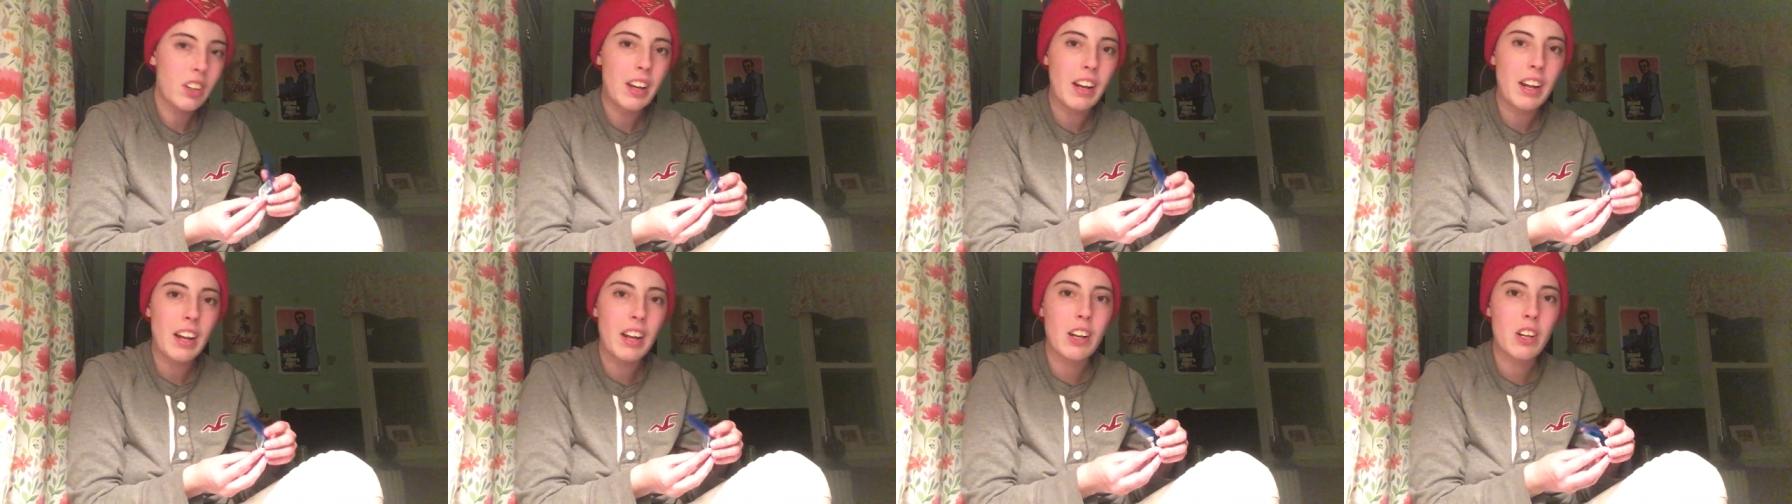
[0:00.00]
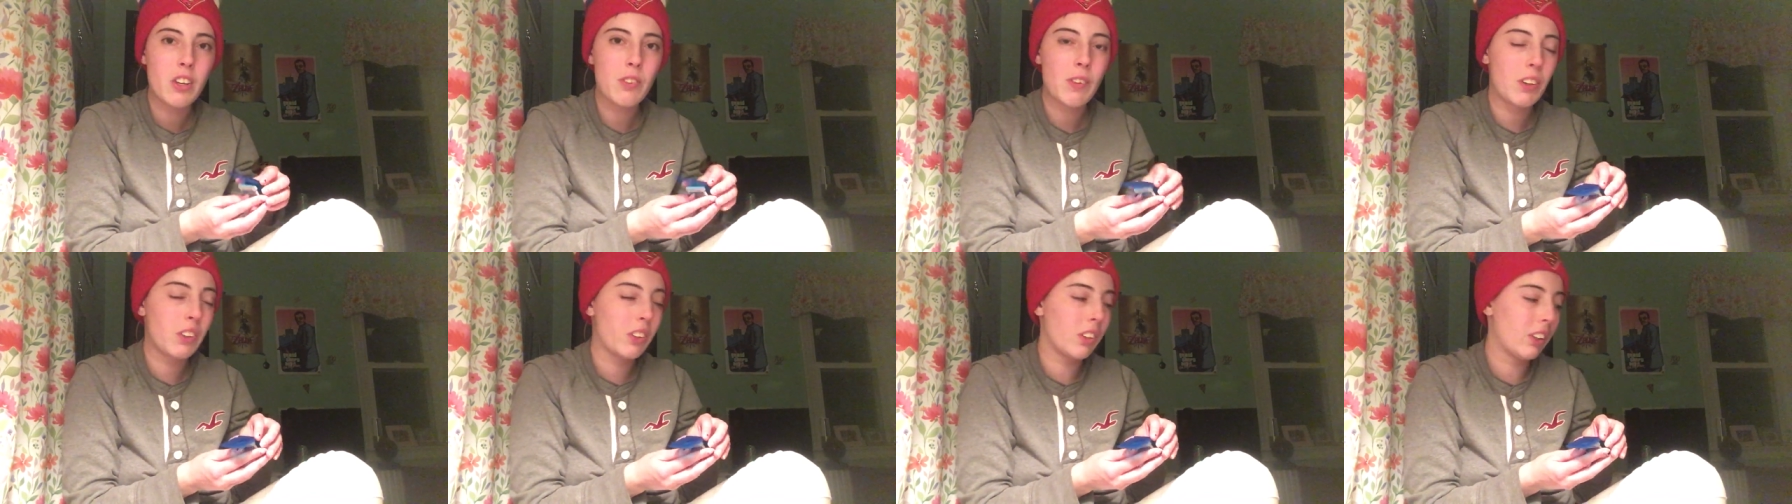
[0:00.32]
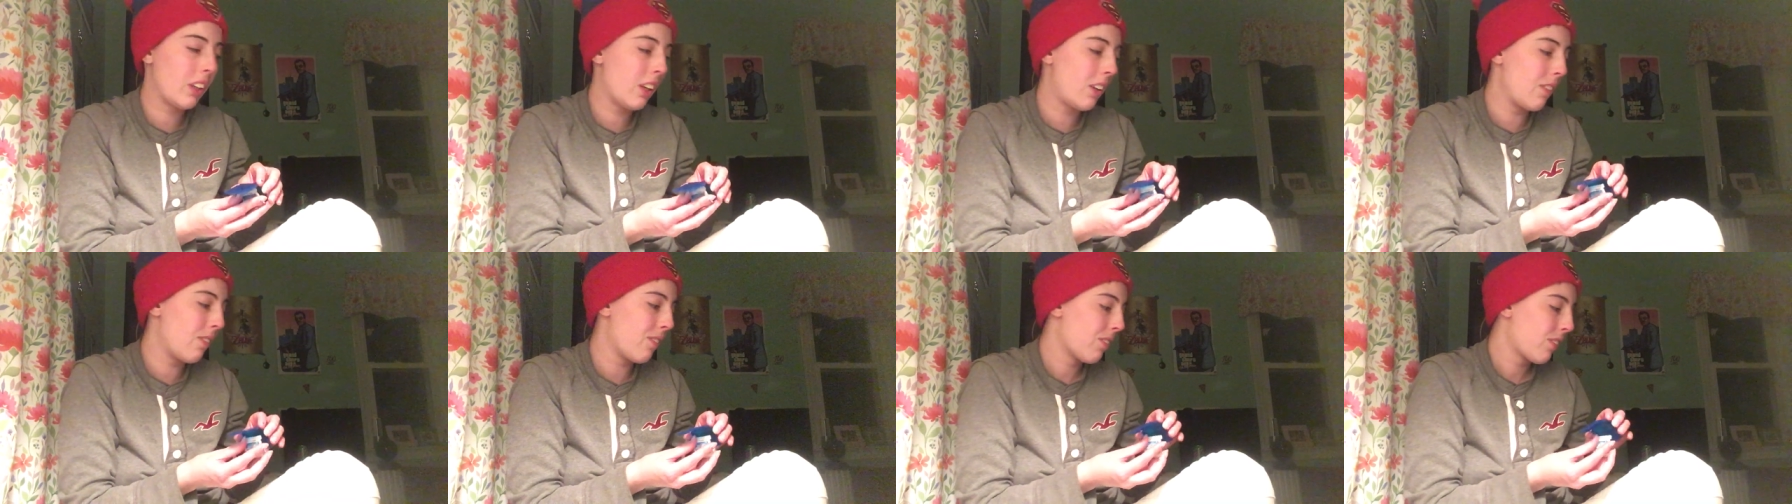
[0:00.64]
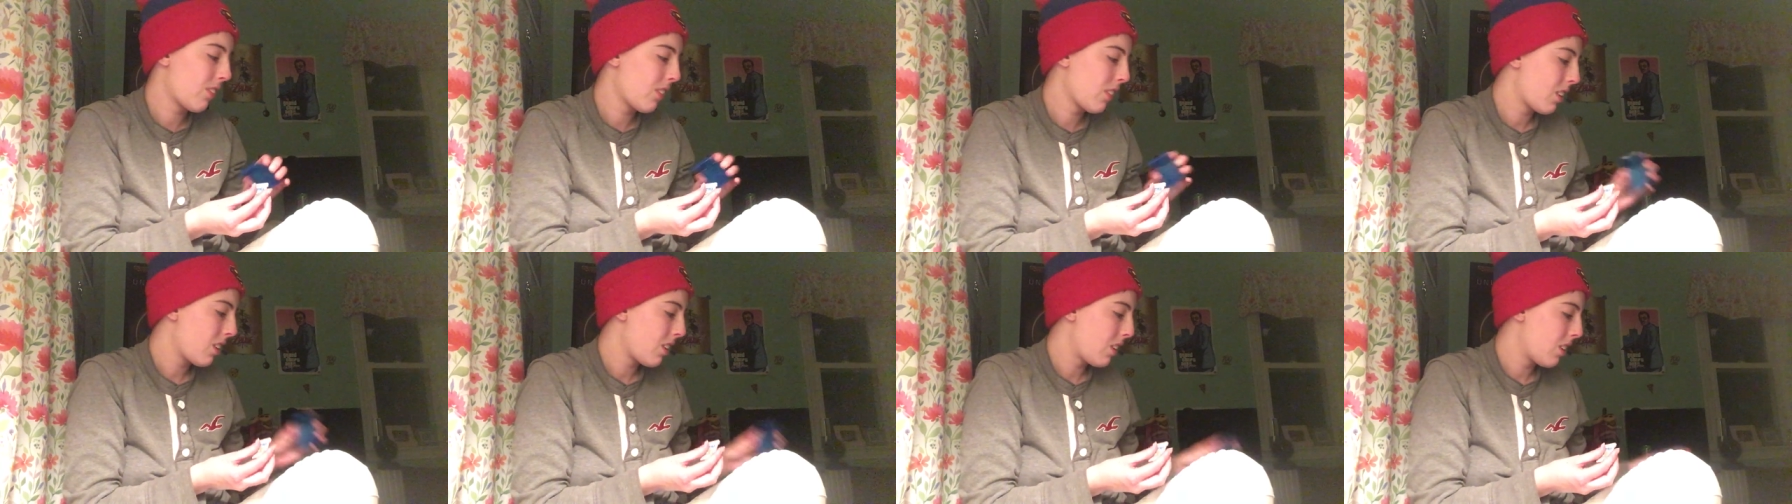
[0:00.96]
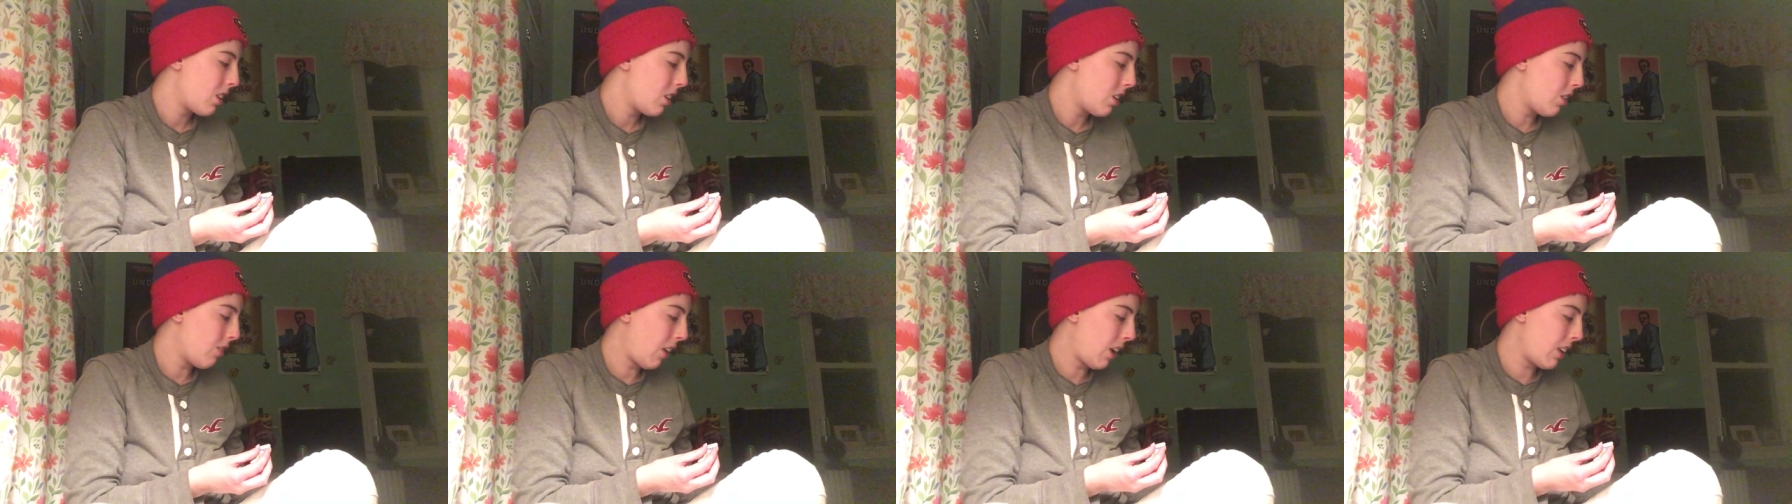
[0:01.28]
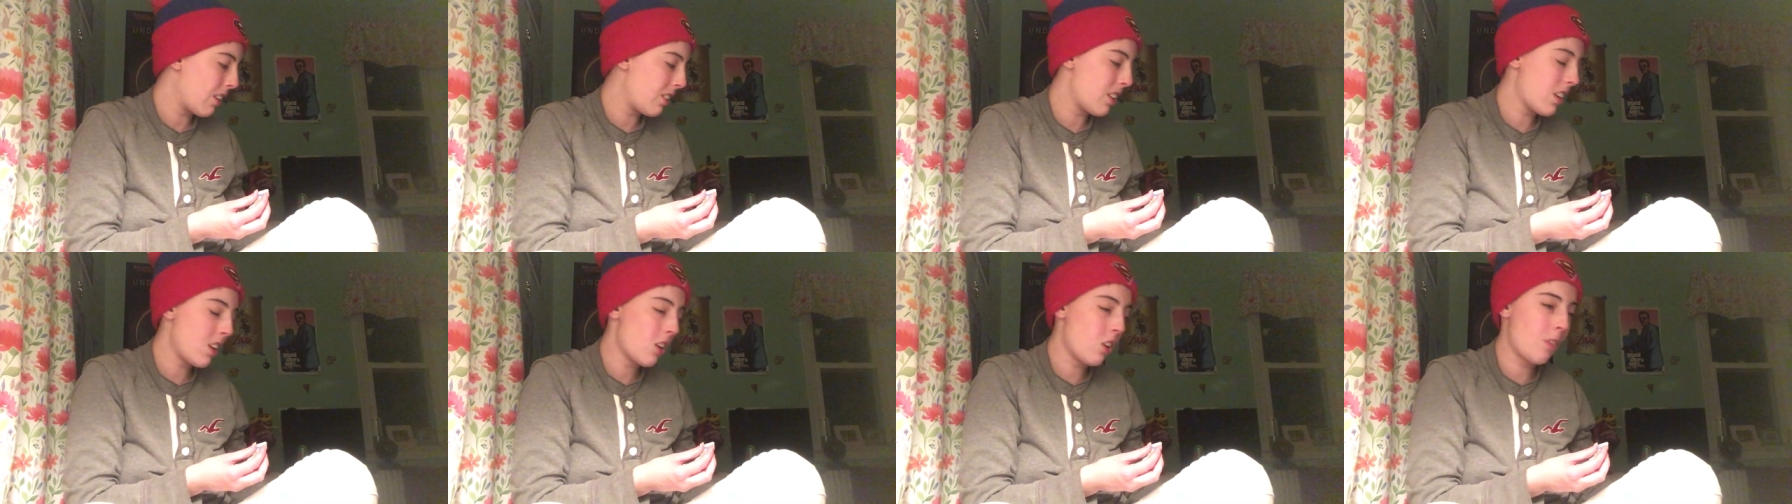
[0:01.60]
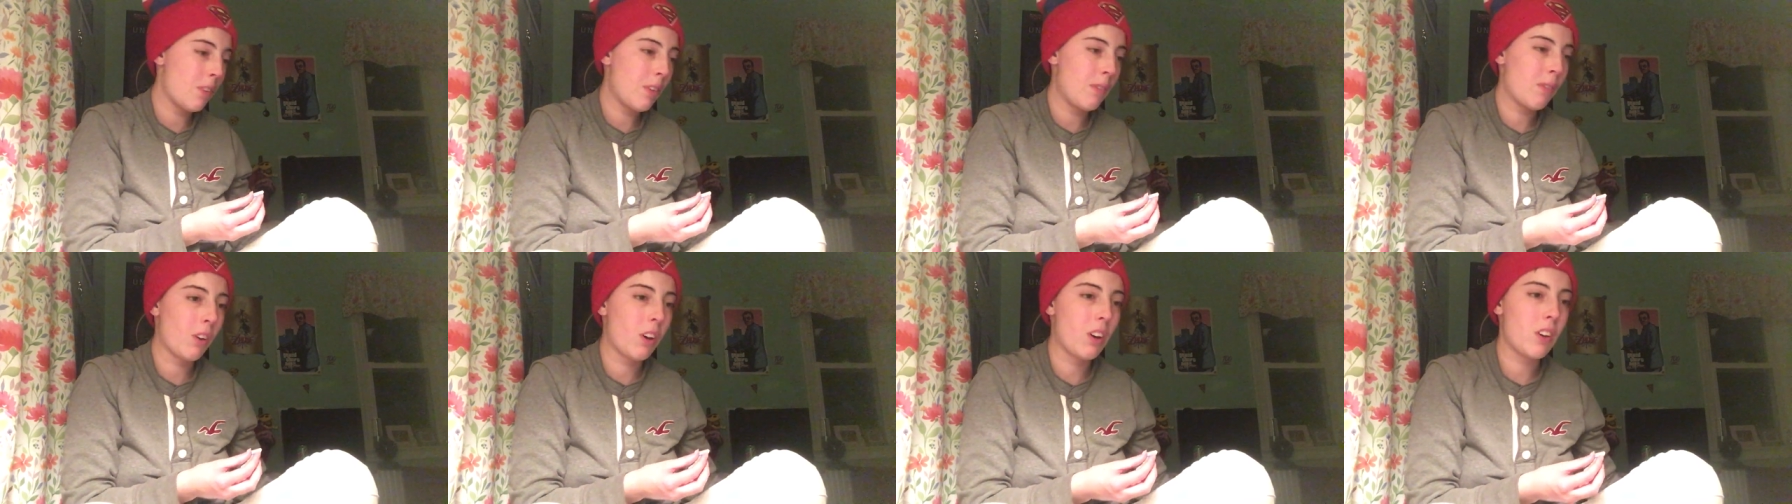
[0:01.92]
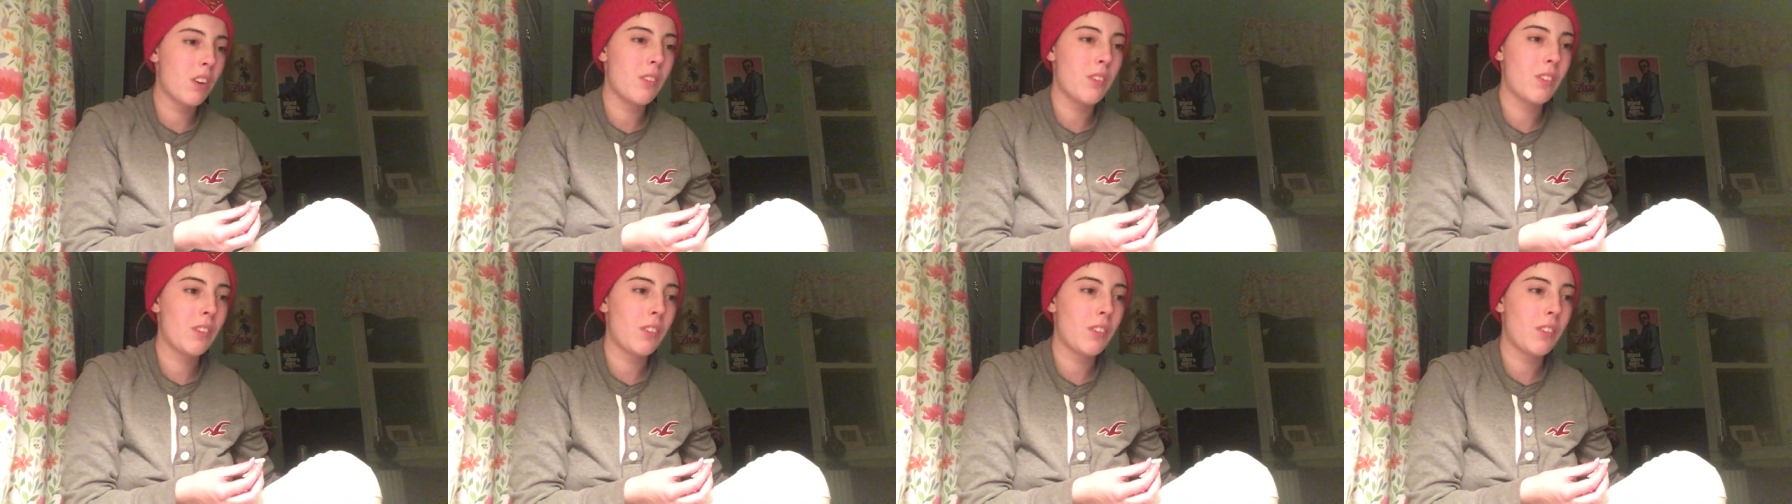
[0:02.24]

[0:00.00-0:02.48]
and especially if I did, it would be more